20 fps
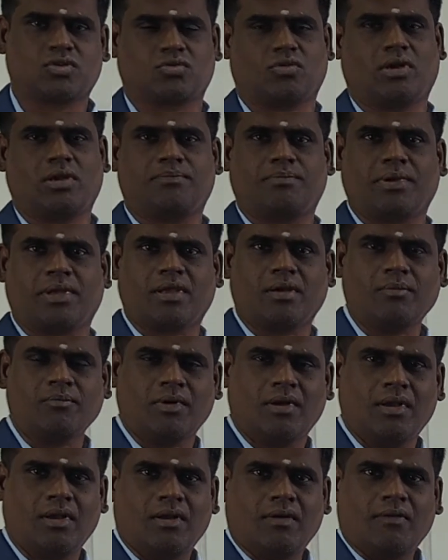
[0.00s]
12
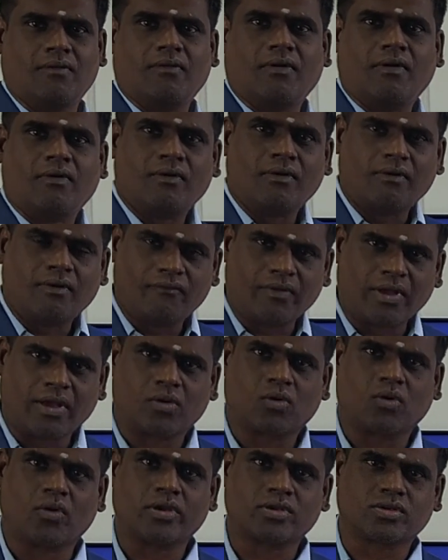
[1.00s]
p.m., I
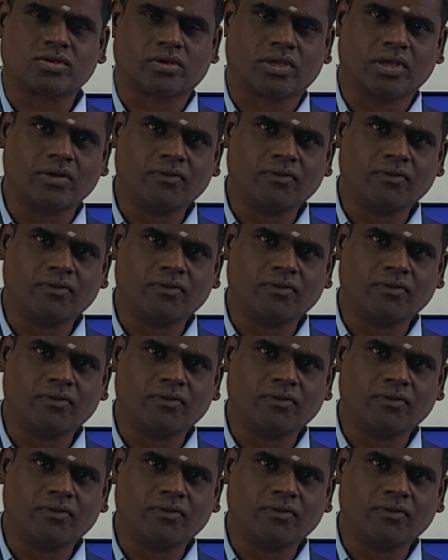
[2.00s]
am going to